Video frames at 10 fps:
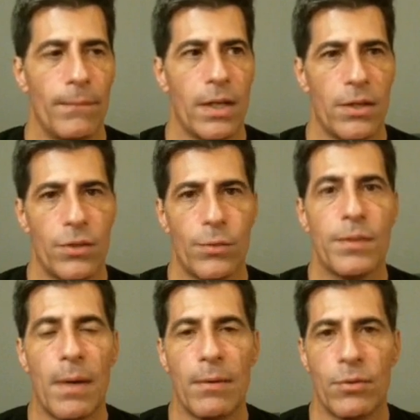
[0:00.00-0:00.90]
kind of the
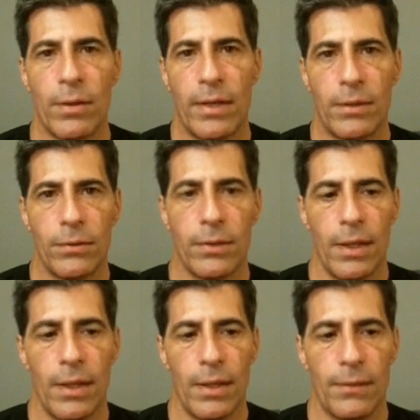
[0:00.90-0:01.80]
sweet spot was right around
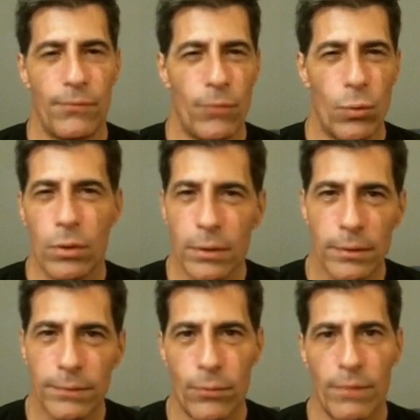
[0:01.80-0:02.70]
uh,
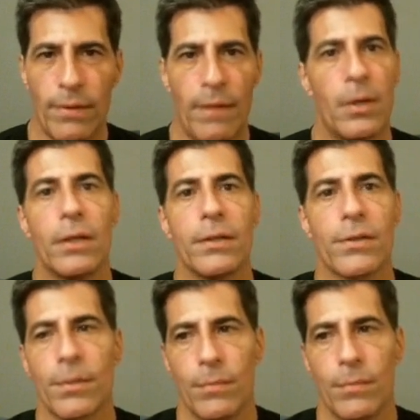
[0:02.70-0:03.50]
four, four to five bars.